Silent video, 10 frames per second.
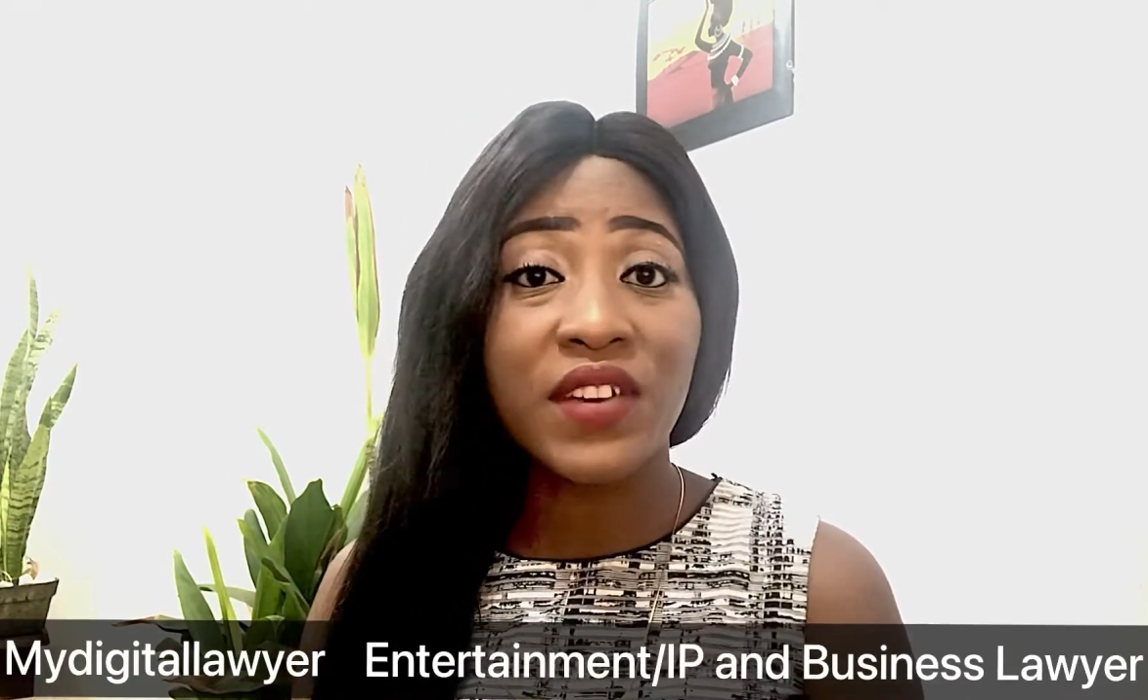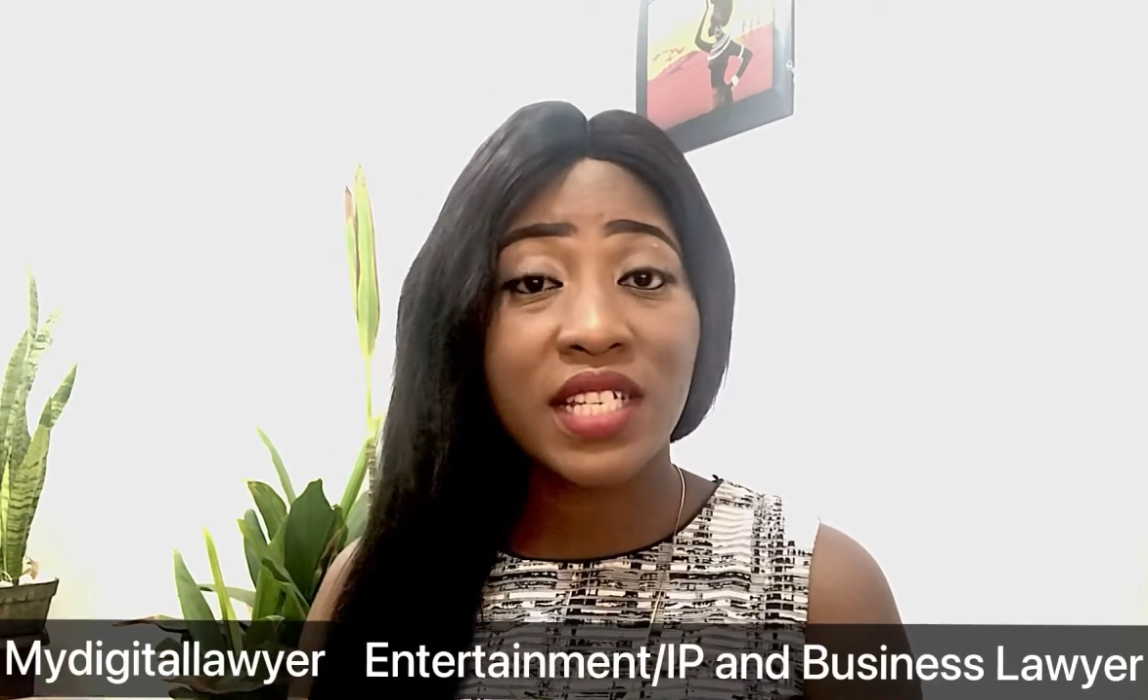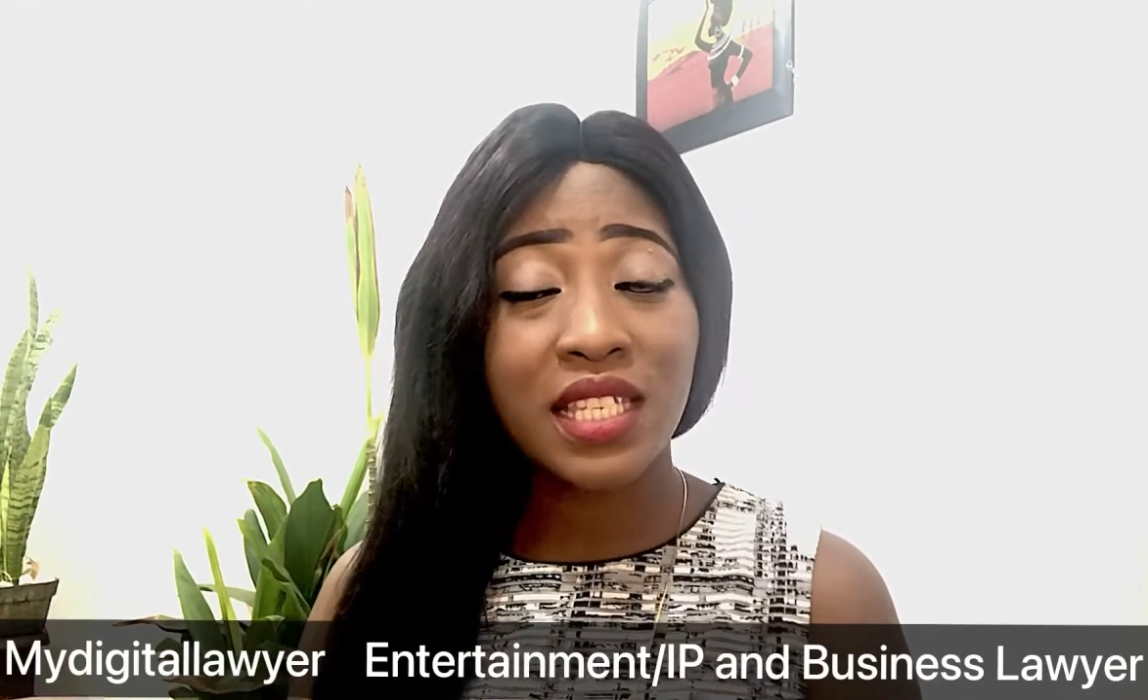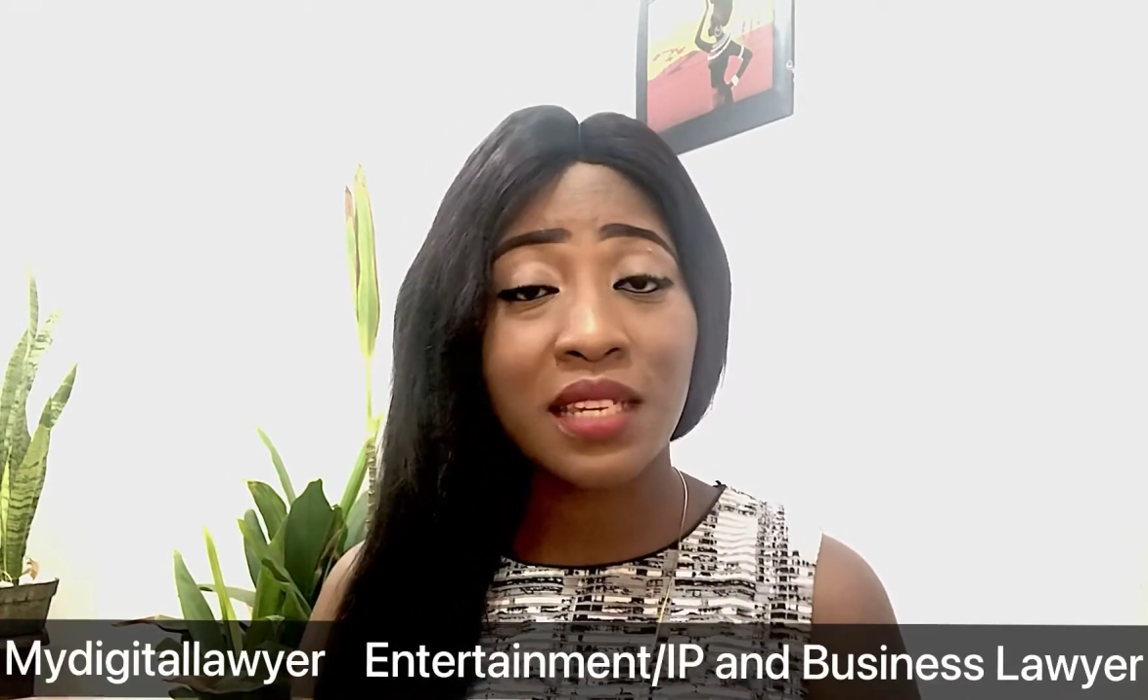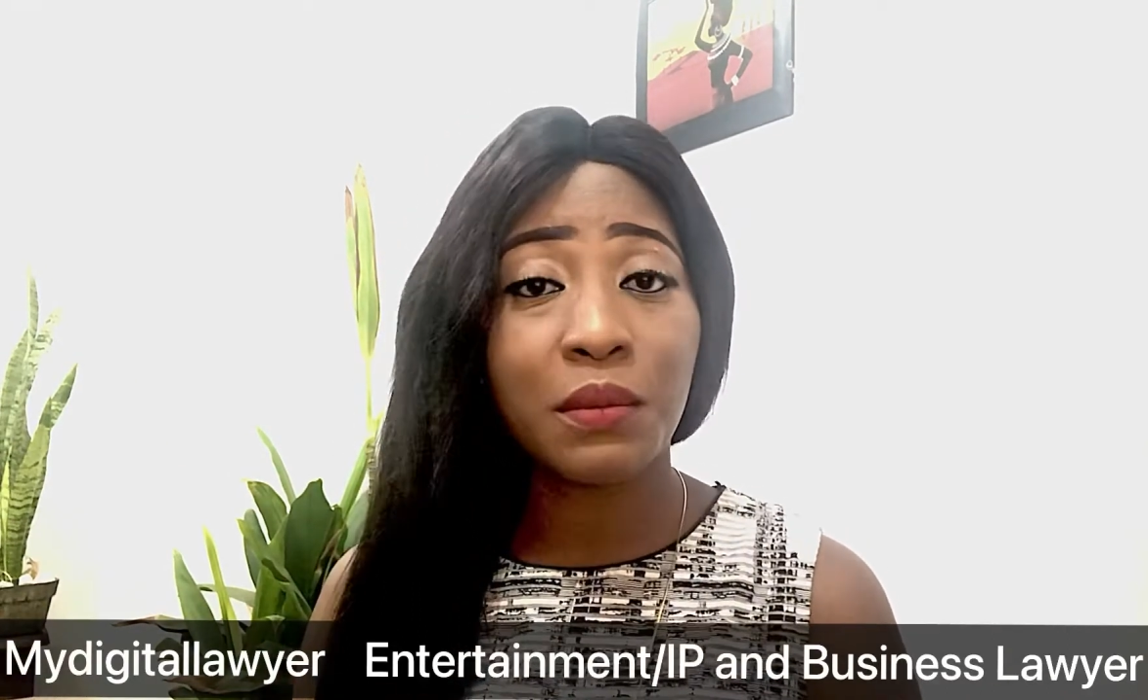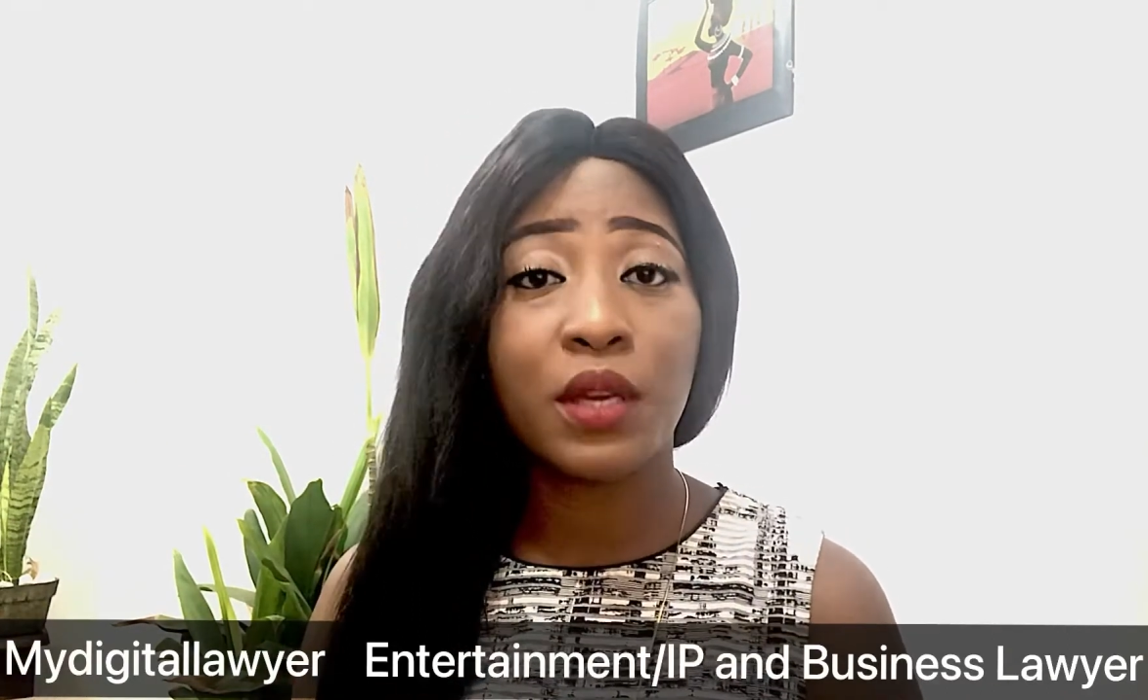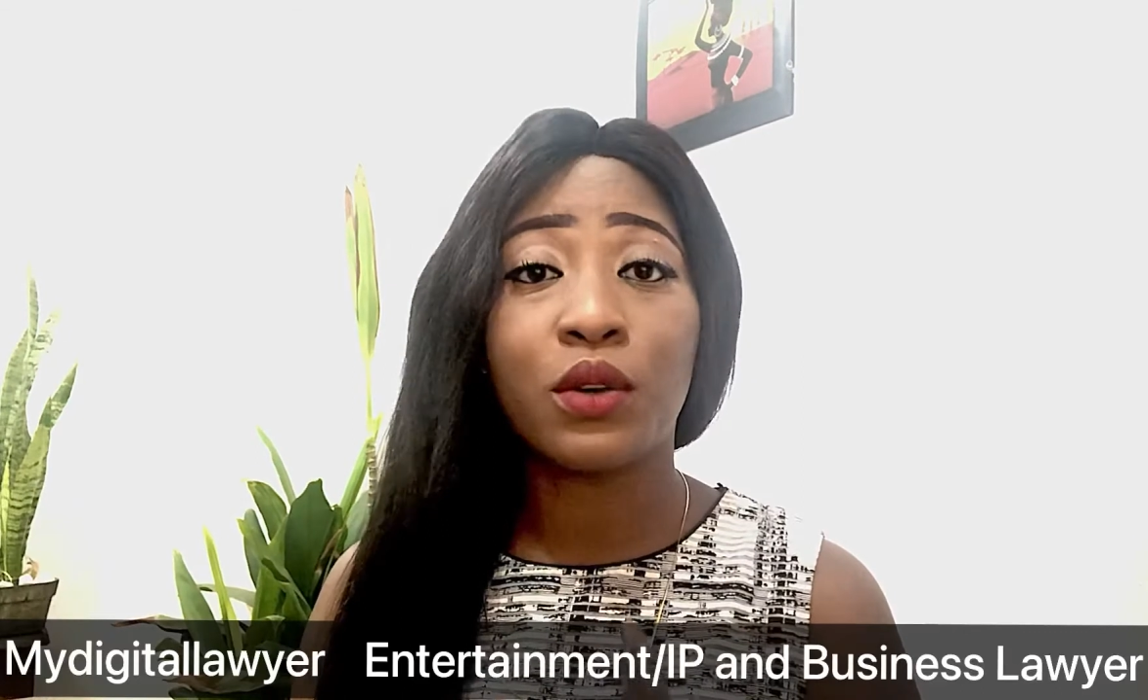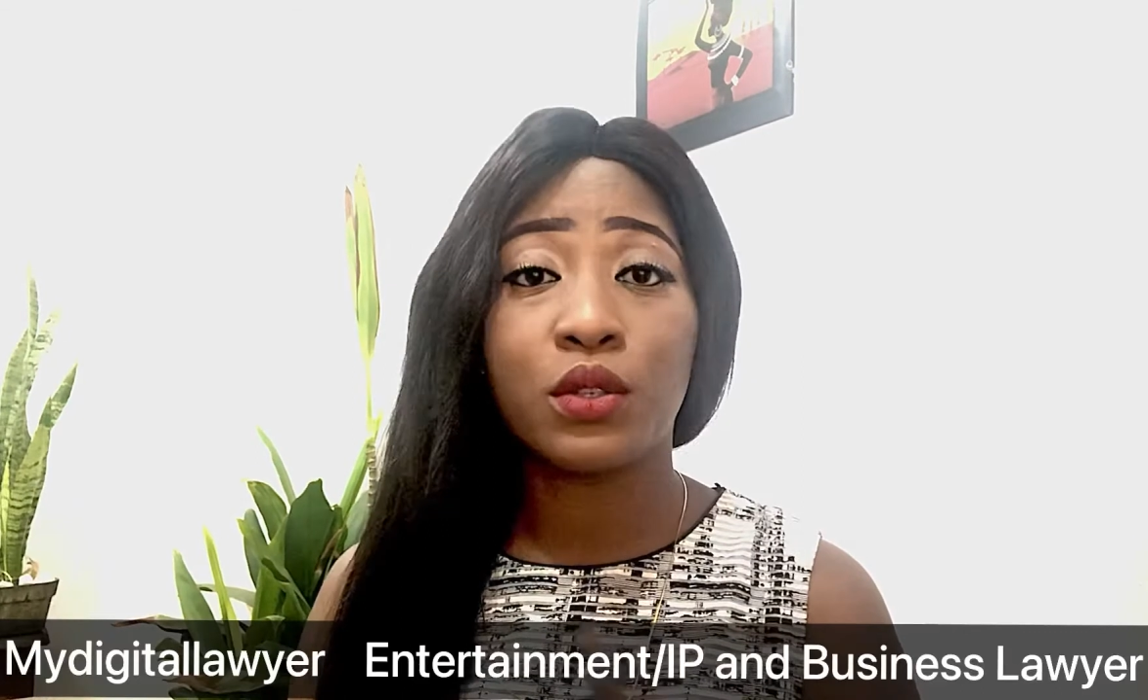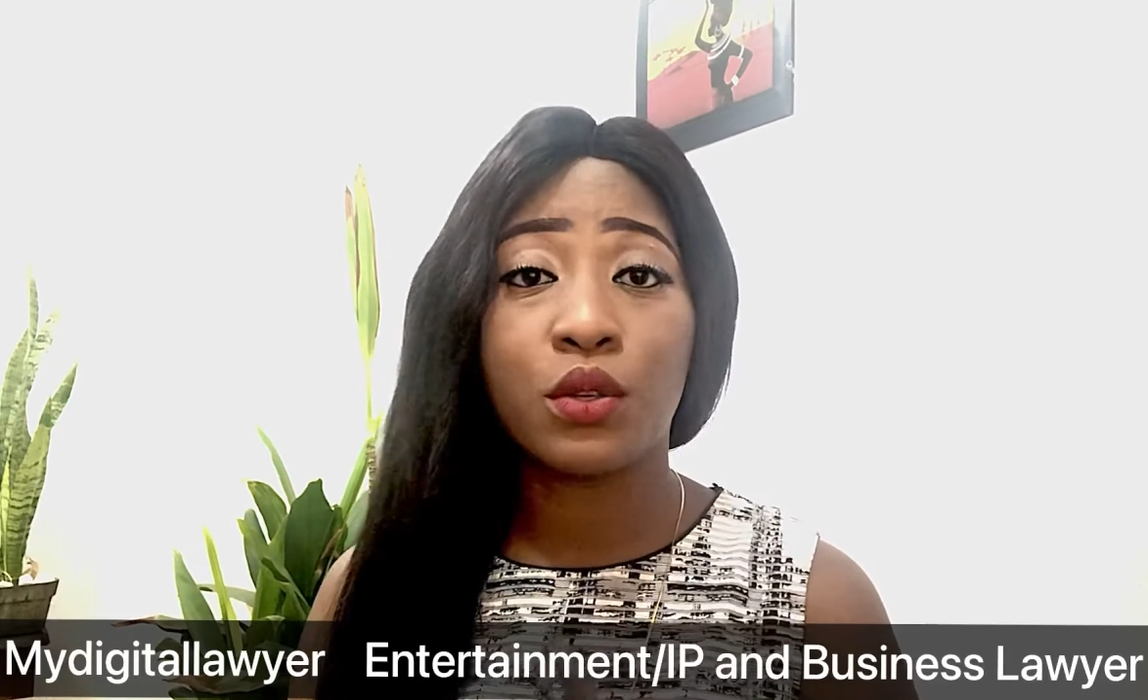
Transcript: in me or not.